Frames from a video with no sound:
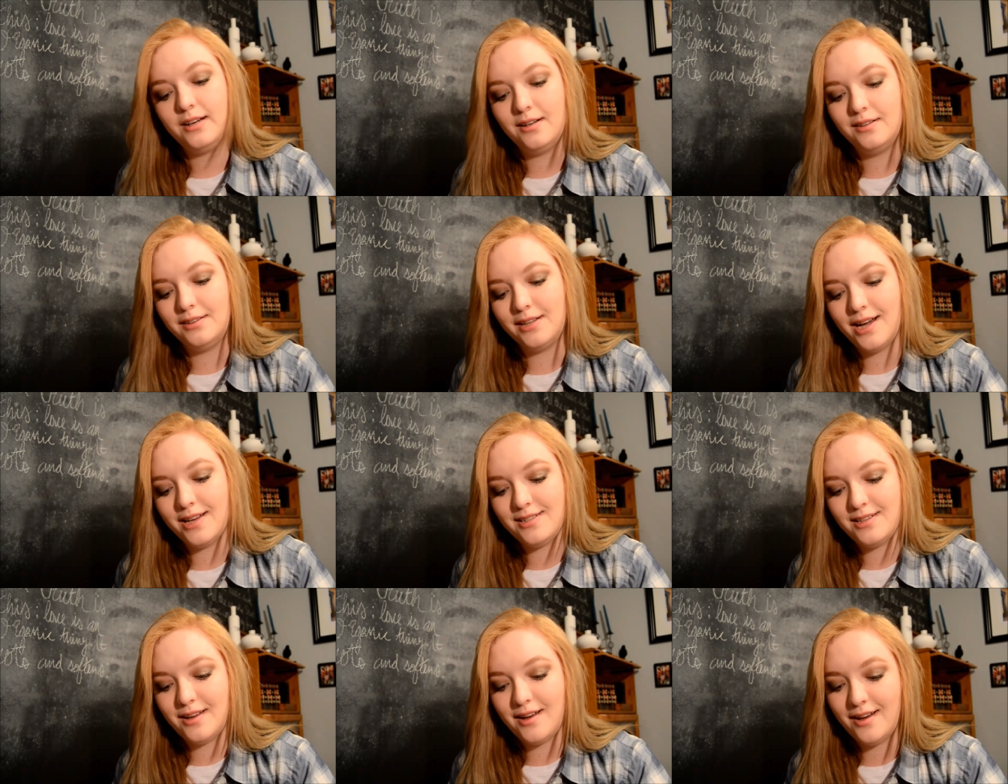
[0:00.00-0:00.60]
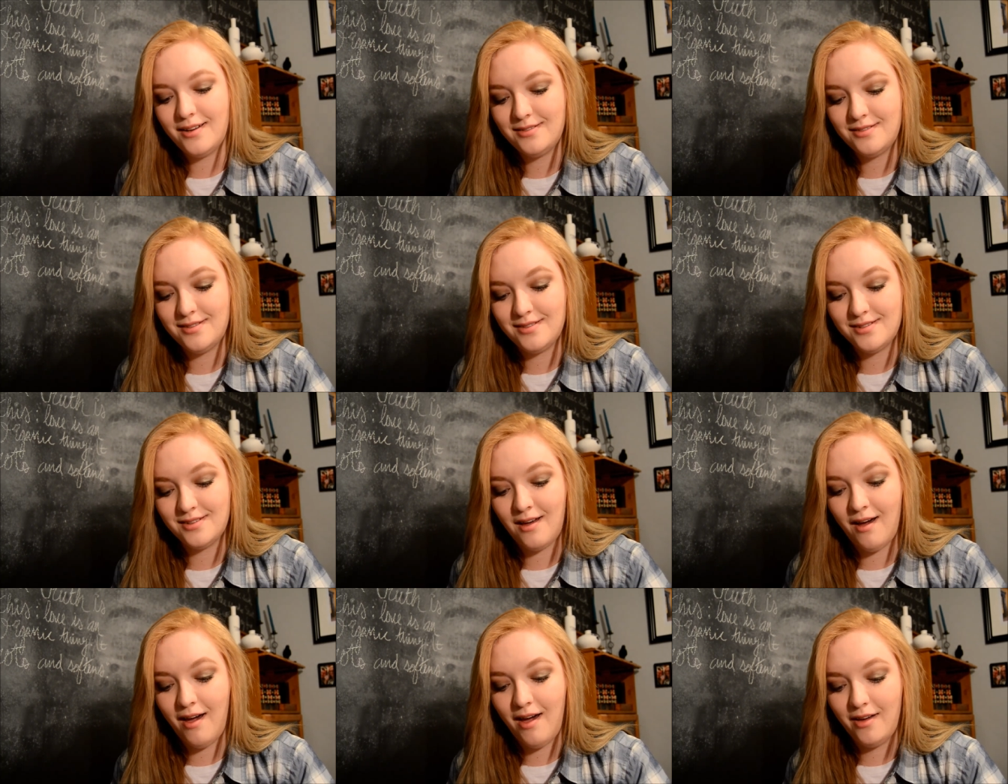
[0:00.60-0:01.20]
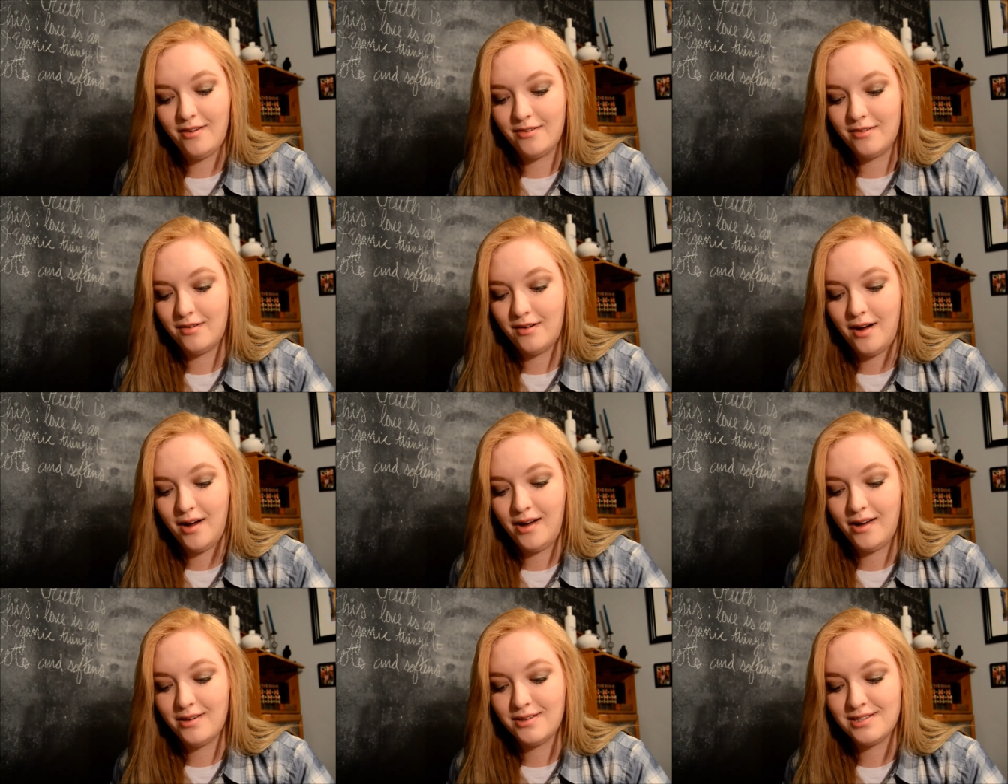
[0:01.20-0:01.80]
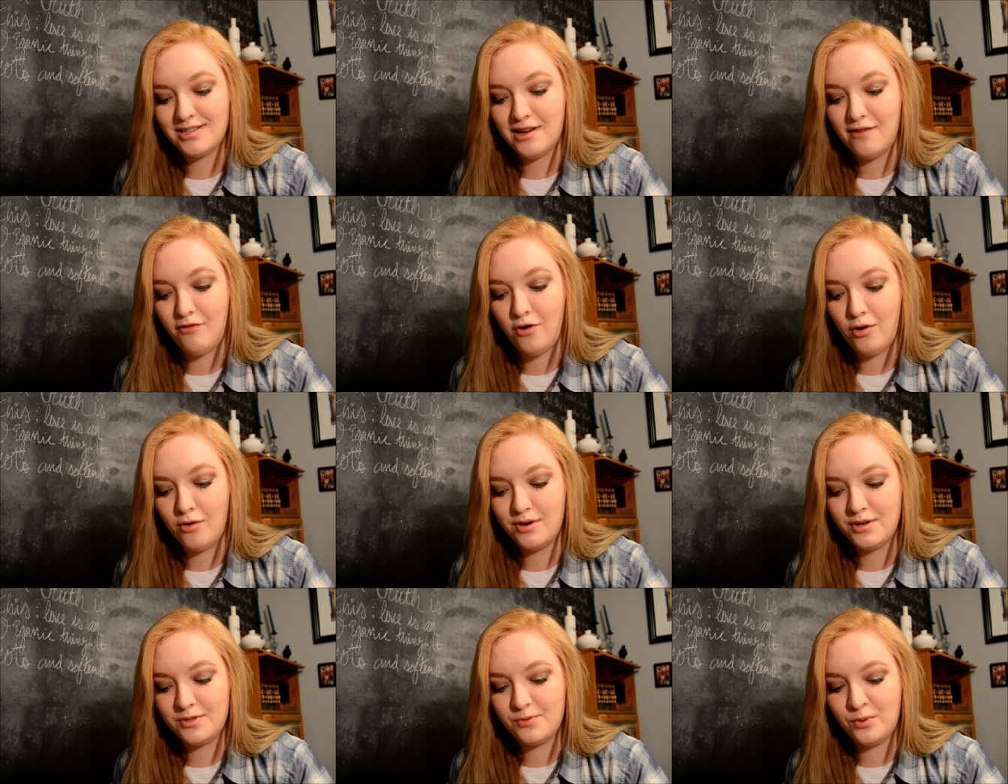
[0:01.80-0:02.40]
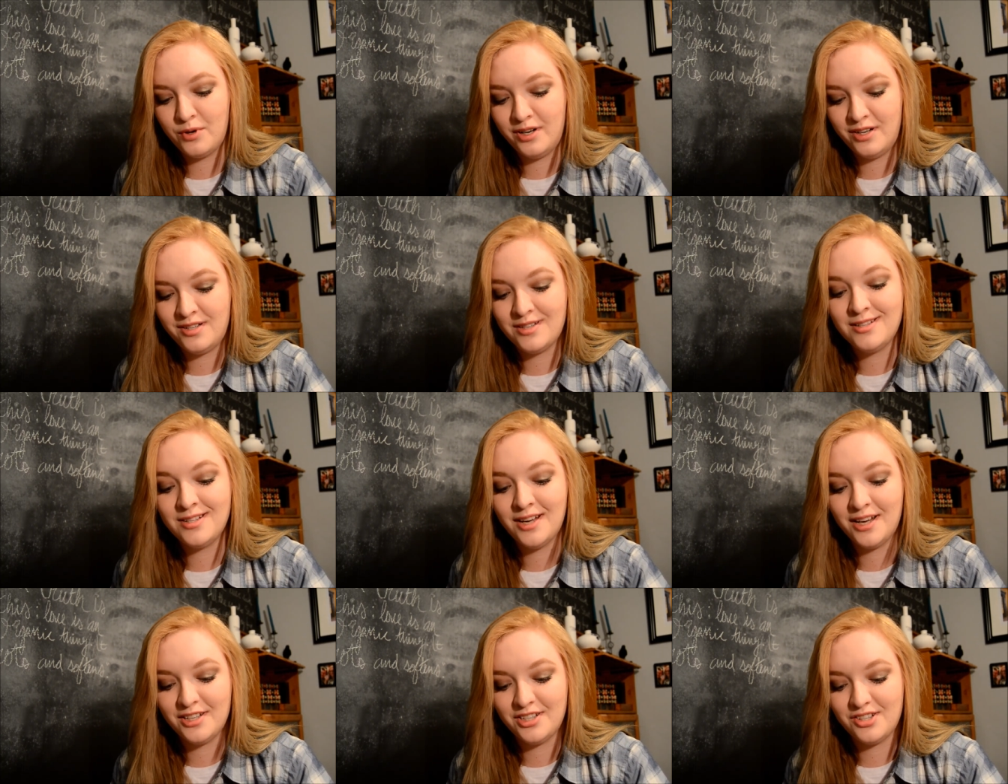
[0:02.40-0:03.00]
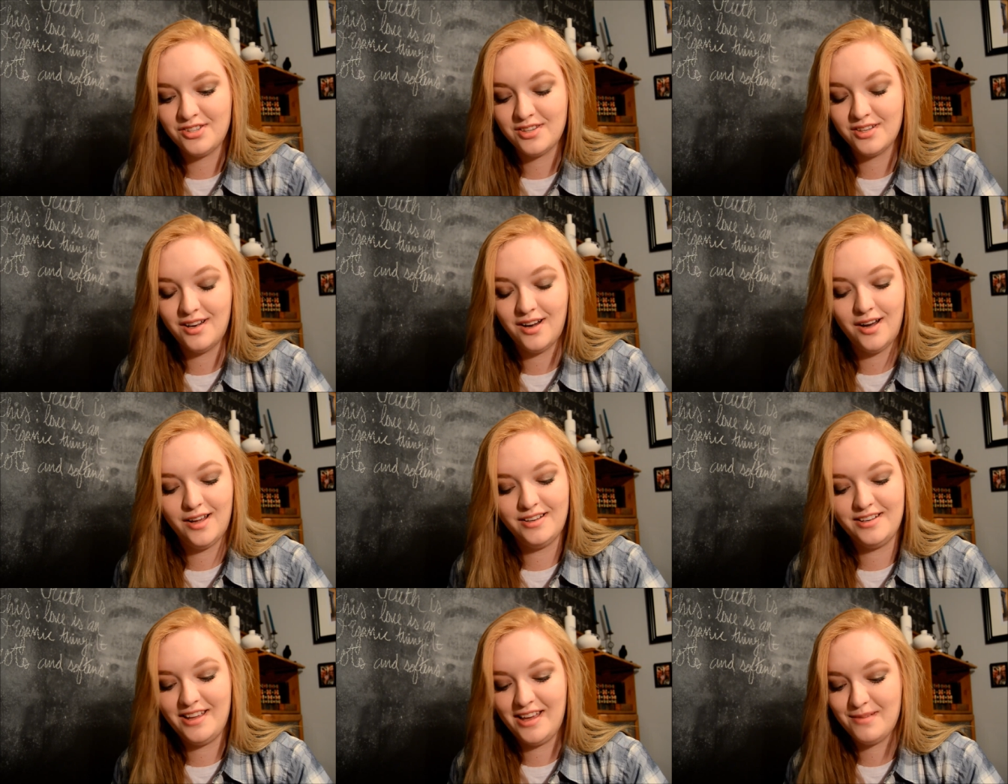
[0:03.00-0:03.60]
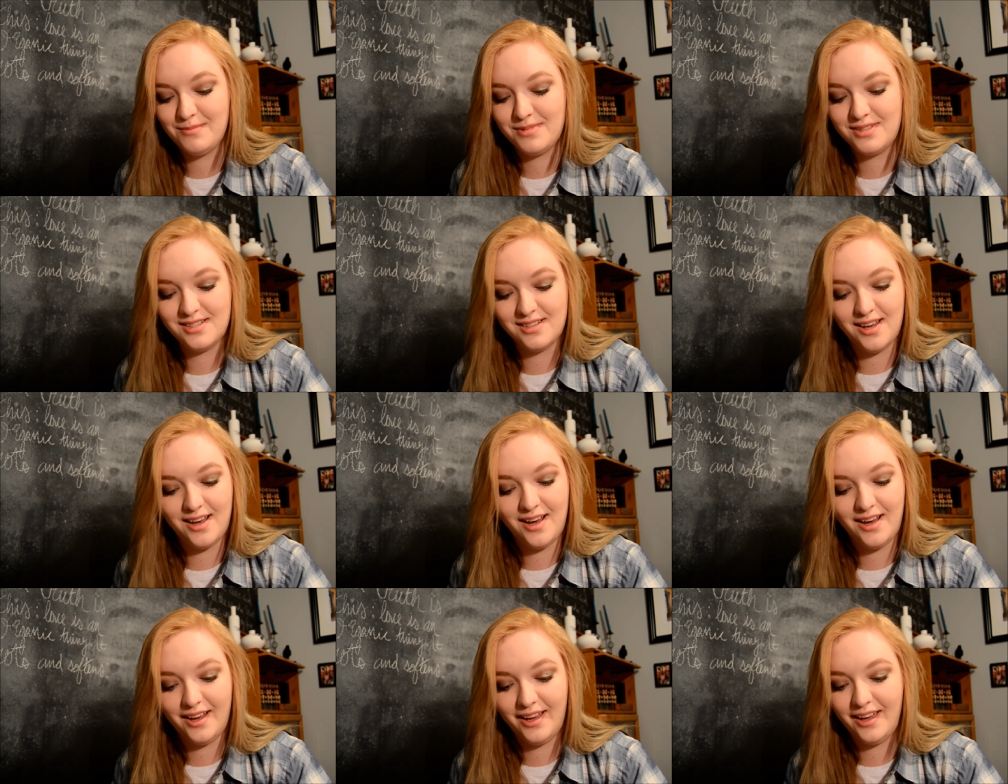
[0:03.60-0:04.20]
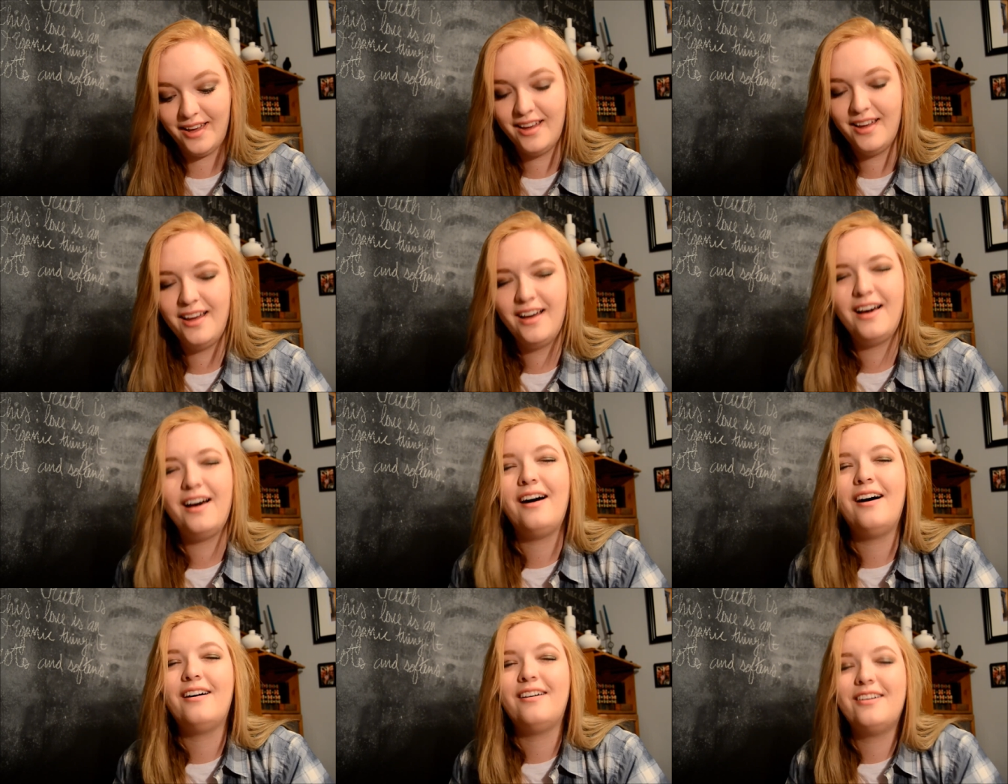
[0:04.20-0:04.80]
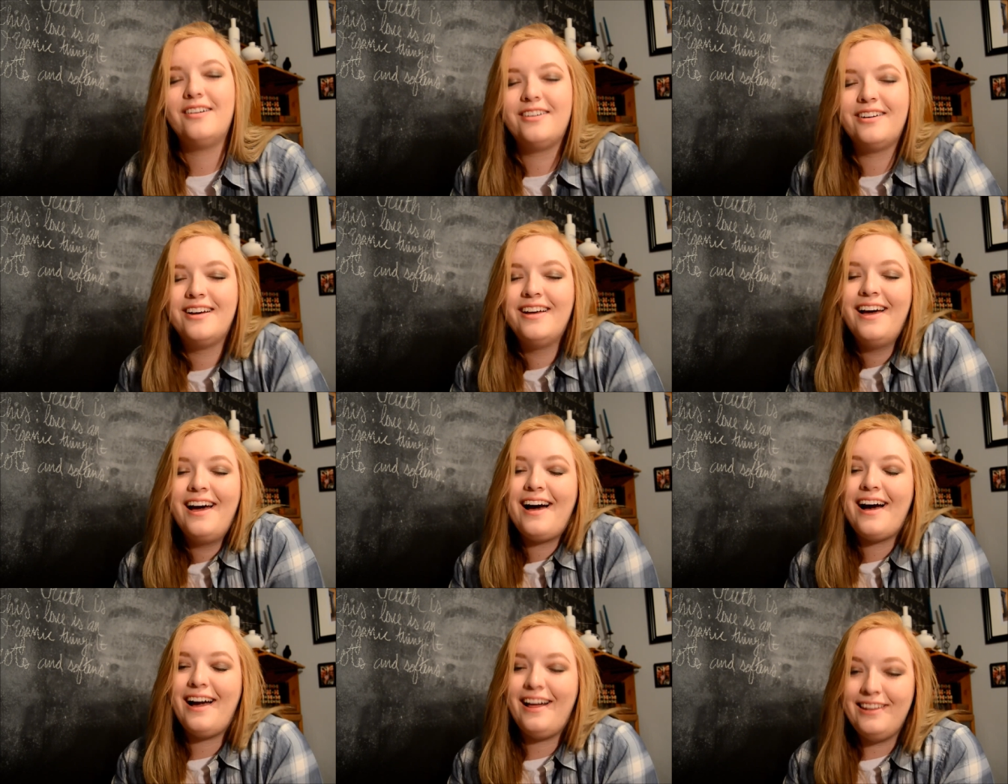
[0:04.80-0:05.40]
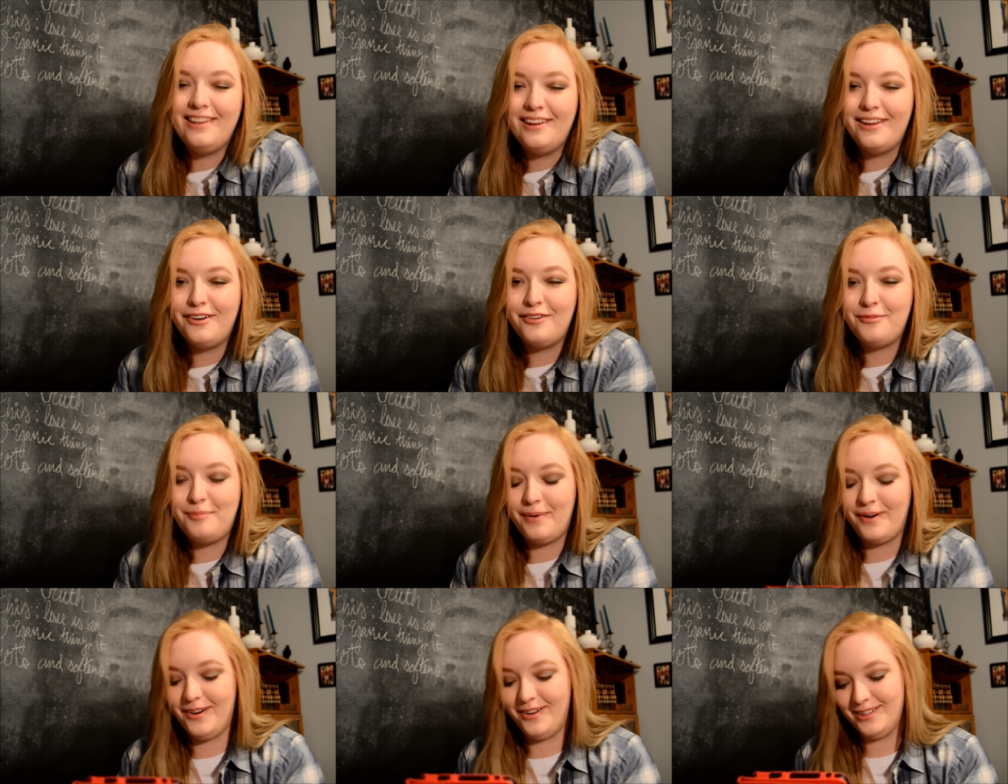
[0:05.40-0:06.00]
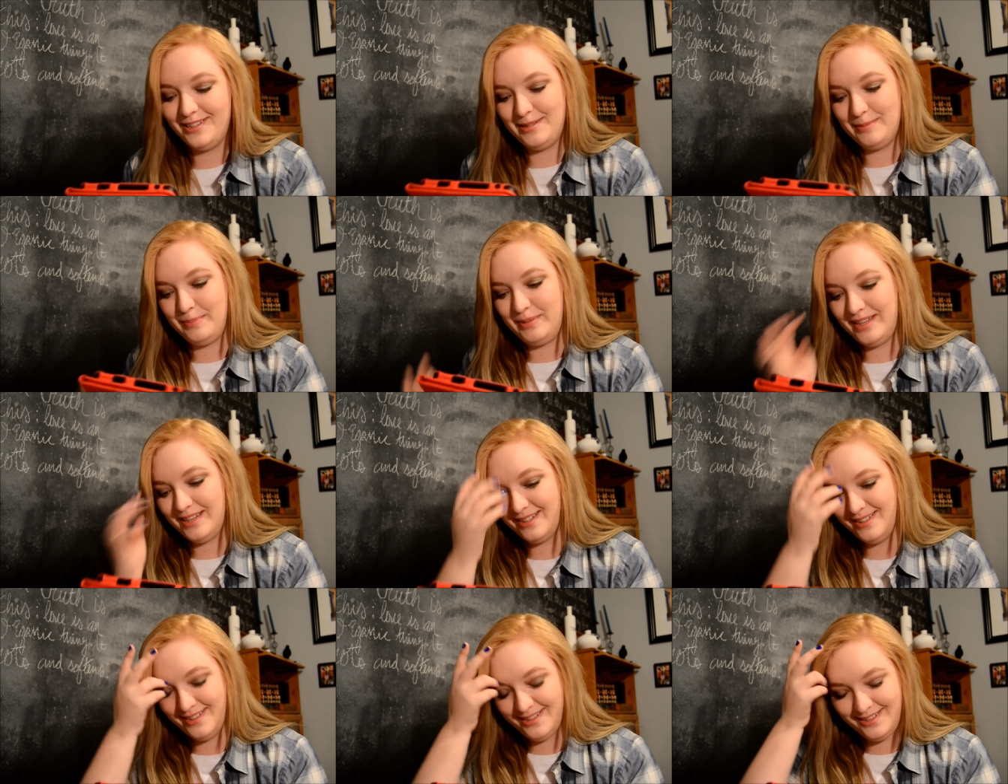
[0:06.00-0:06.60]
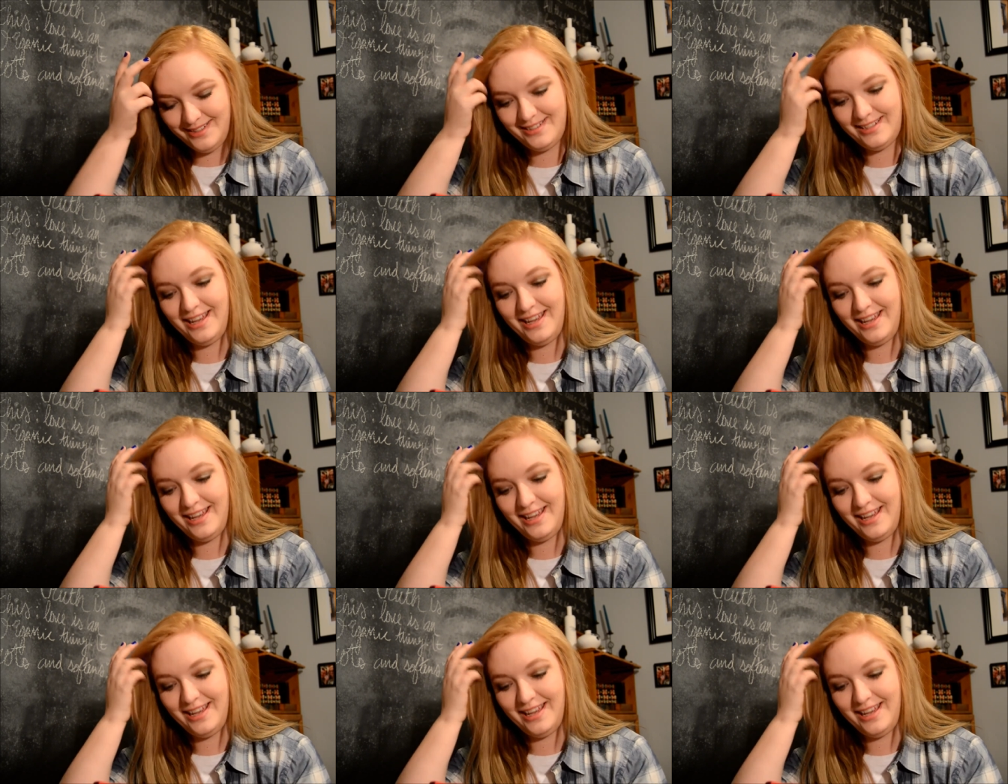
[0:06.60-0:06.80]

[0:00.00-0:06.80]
Eliza has the sky in her eyes, and I've always wanted to touch the goddamn sky. Oh, I love Paul to pieces.